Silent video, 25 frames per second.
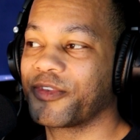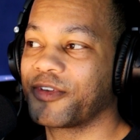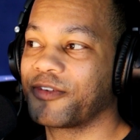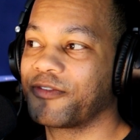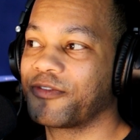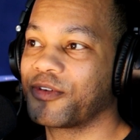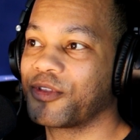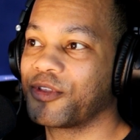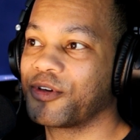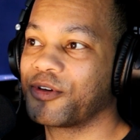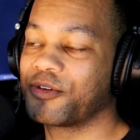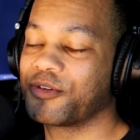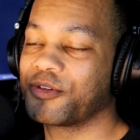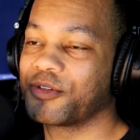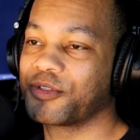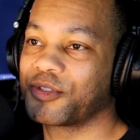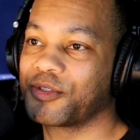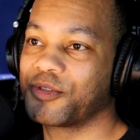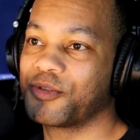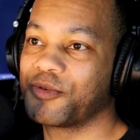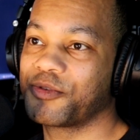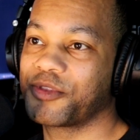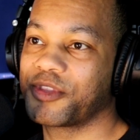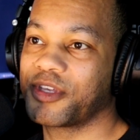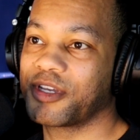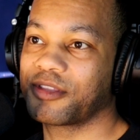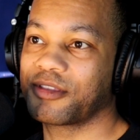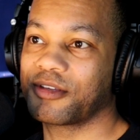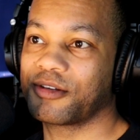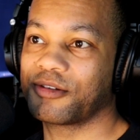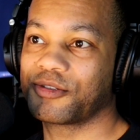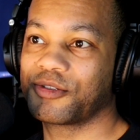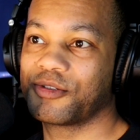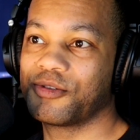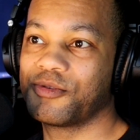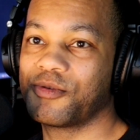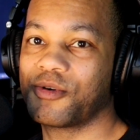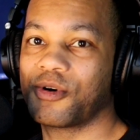For those who think they're
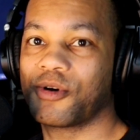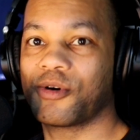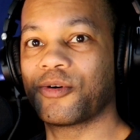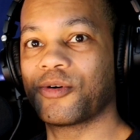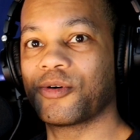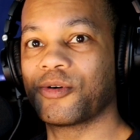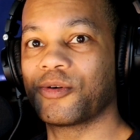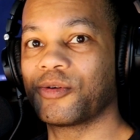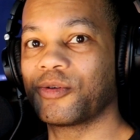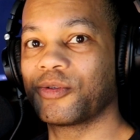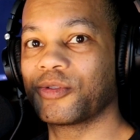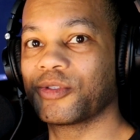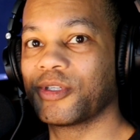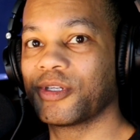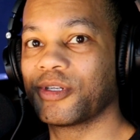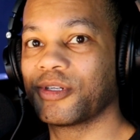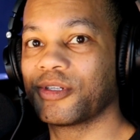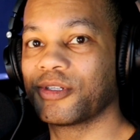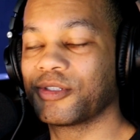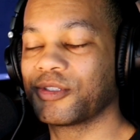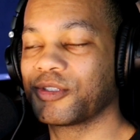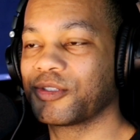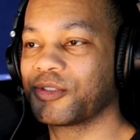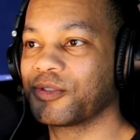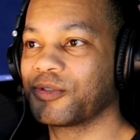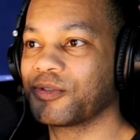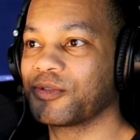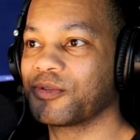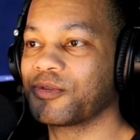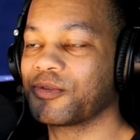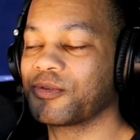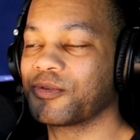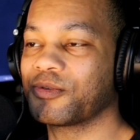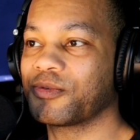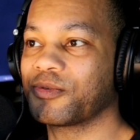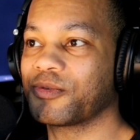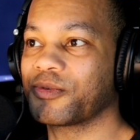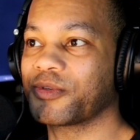too old
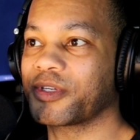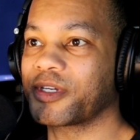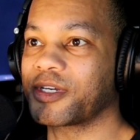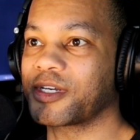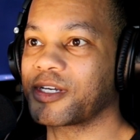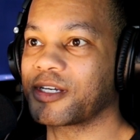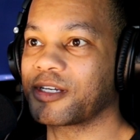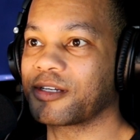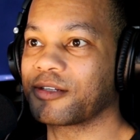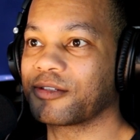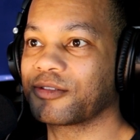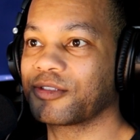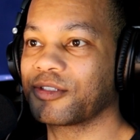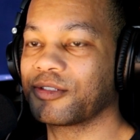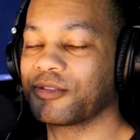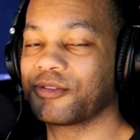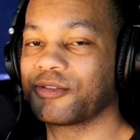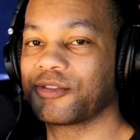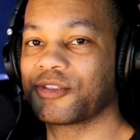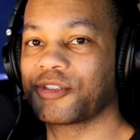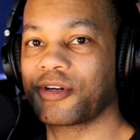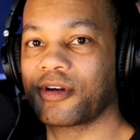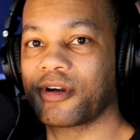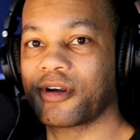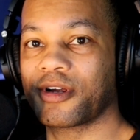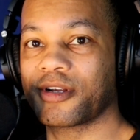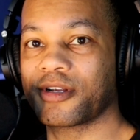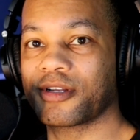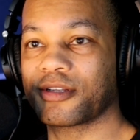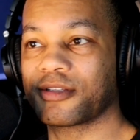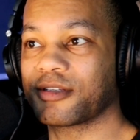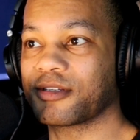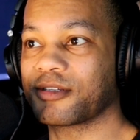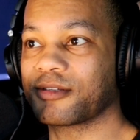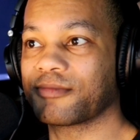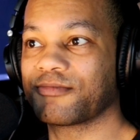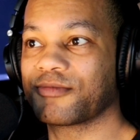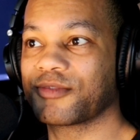to uh, to try
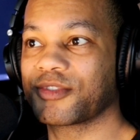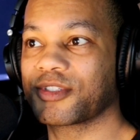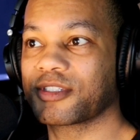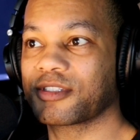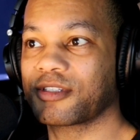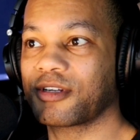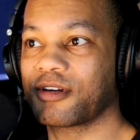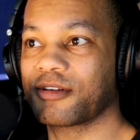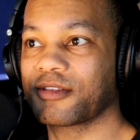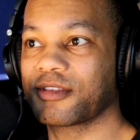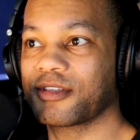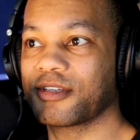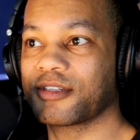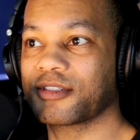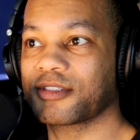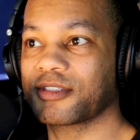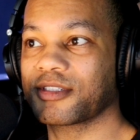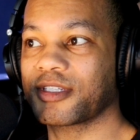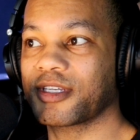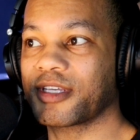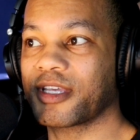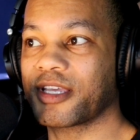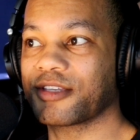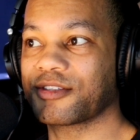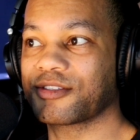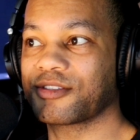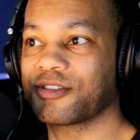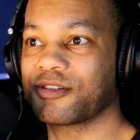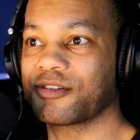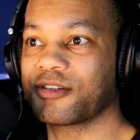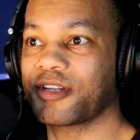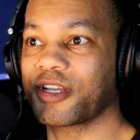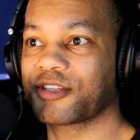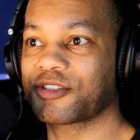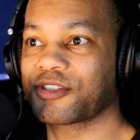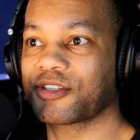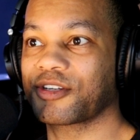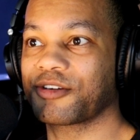to start this as their
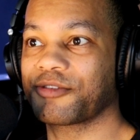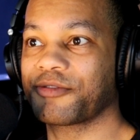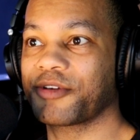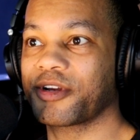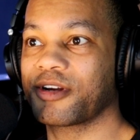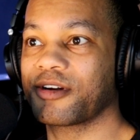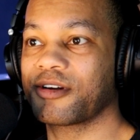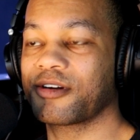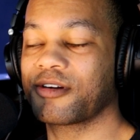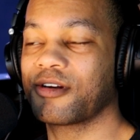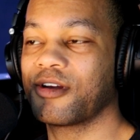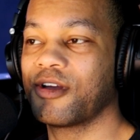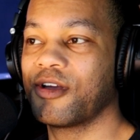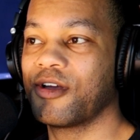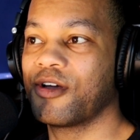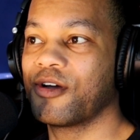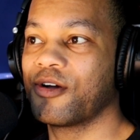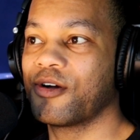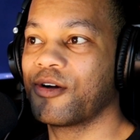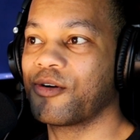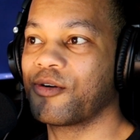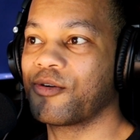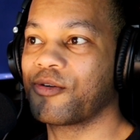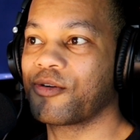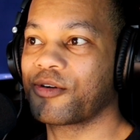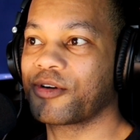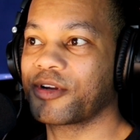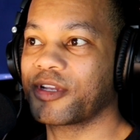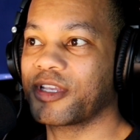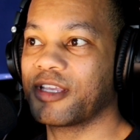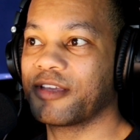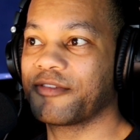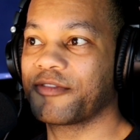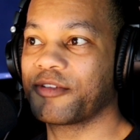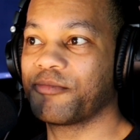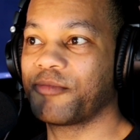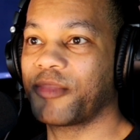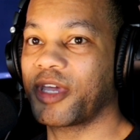next career, or to
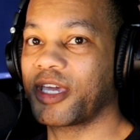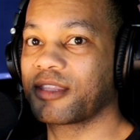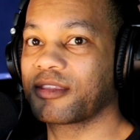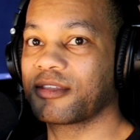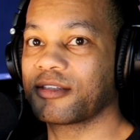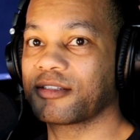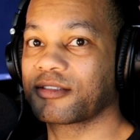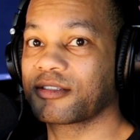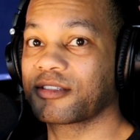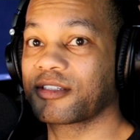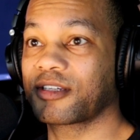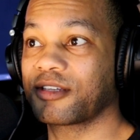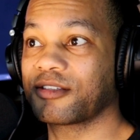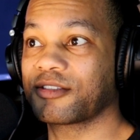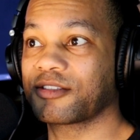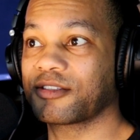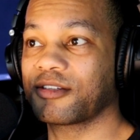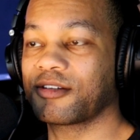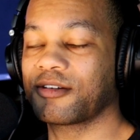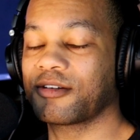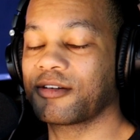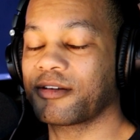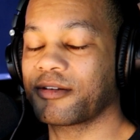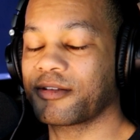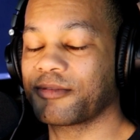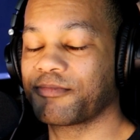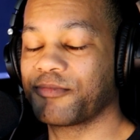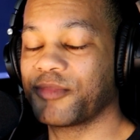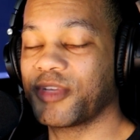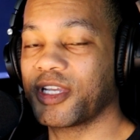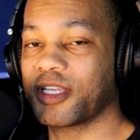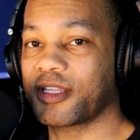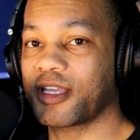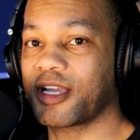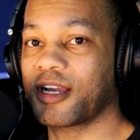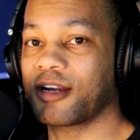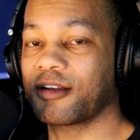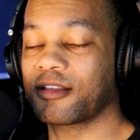even make this consider
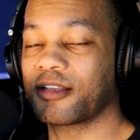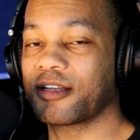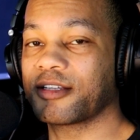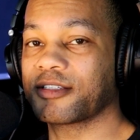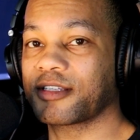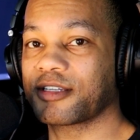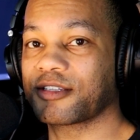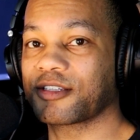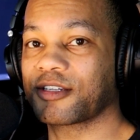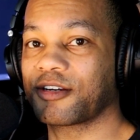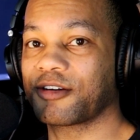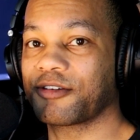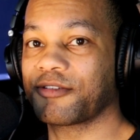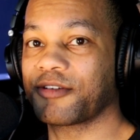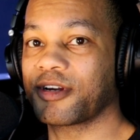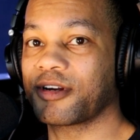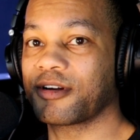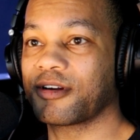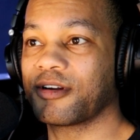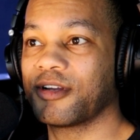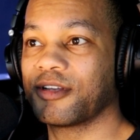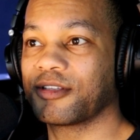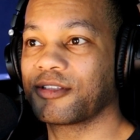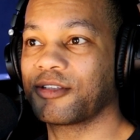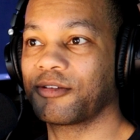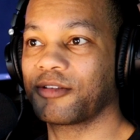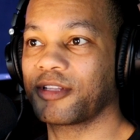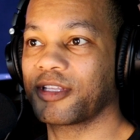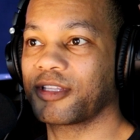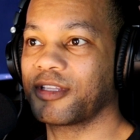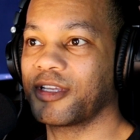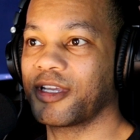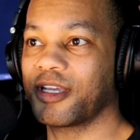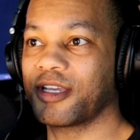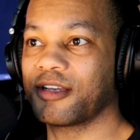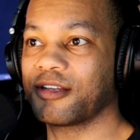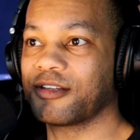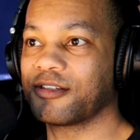being the airlines as a career, don't let
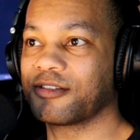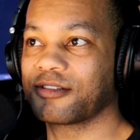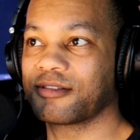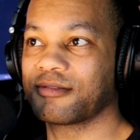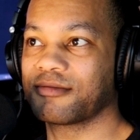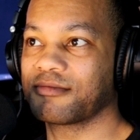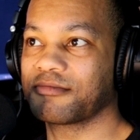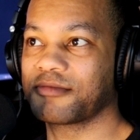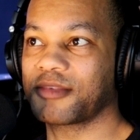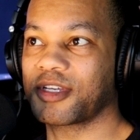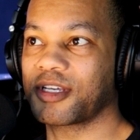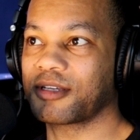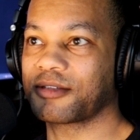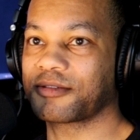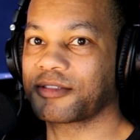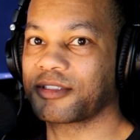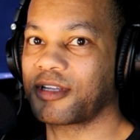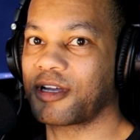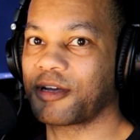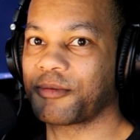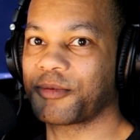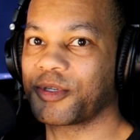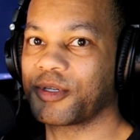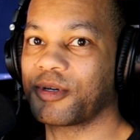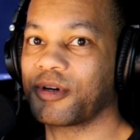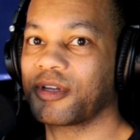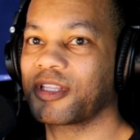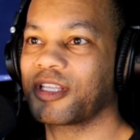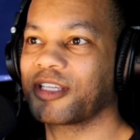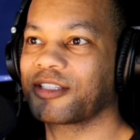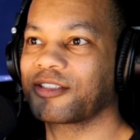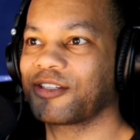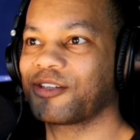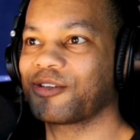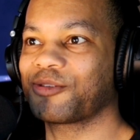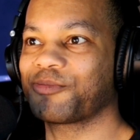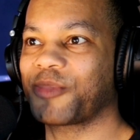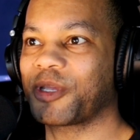the age uh, stop you.
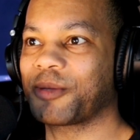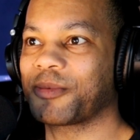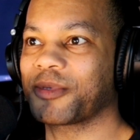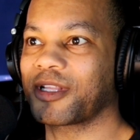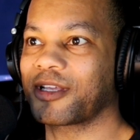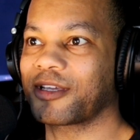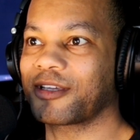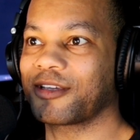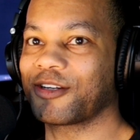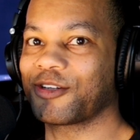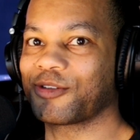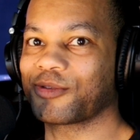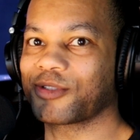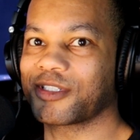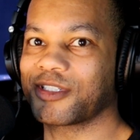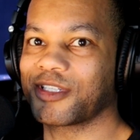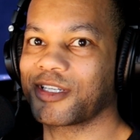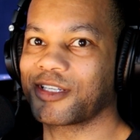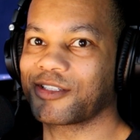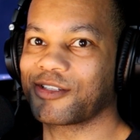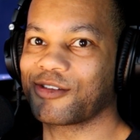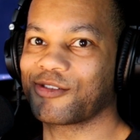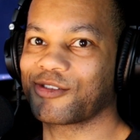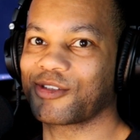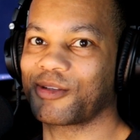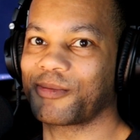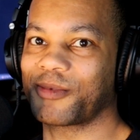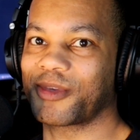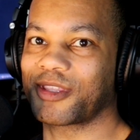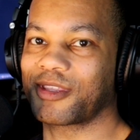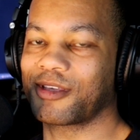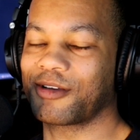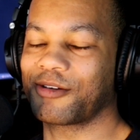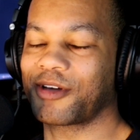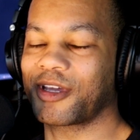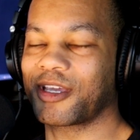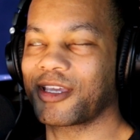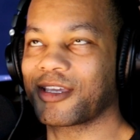Unless you're maybe like you know 60 or something like
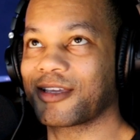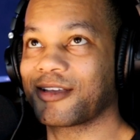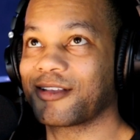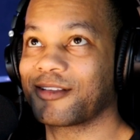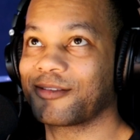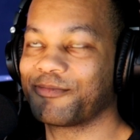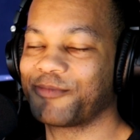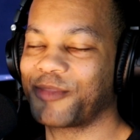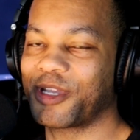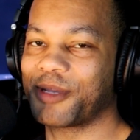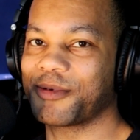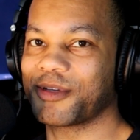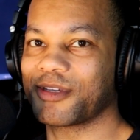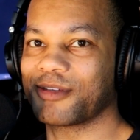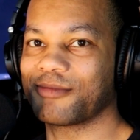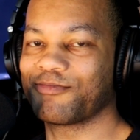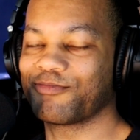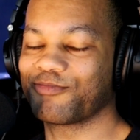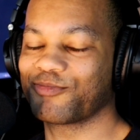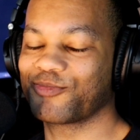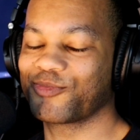that. Okay, yeah, maybe